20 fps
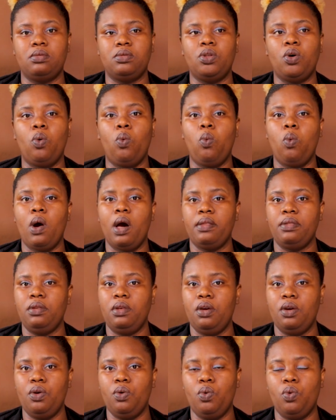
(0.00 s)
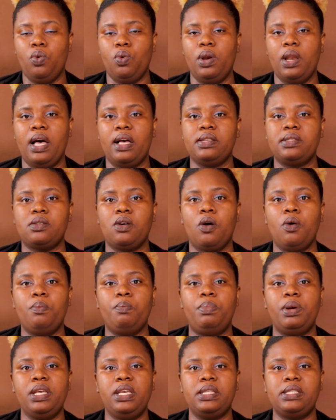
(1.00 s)
The one-year-old has
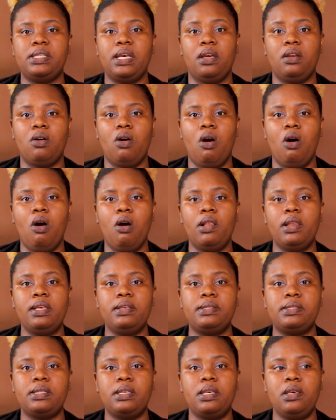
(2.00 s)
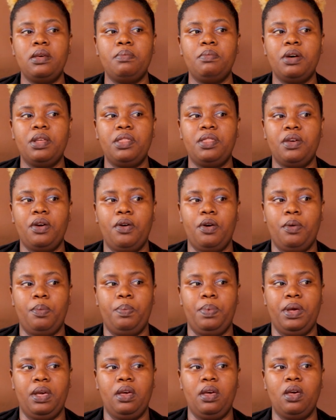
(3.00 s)
completed all his
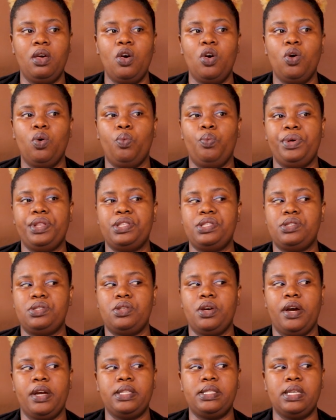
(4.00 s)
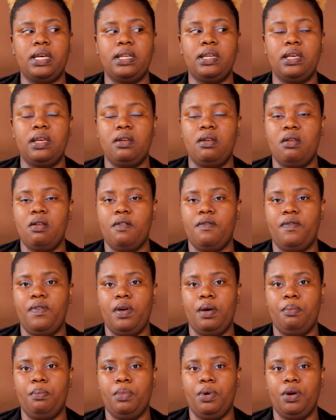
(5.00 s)
chemotherapy which started in
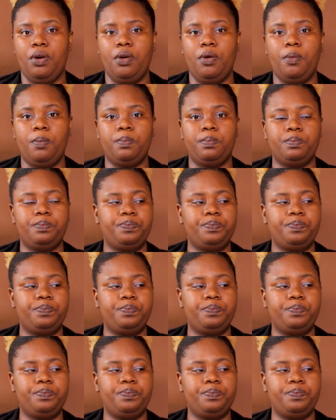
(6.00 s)
November.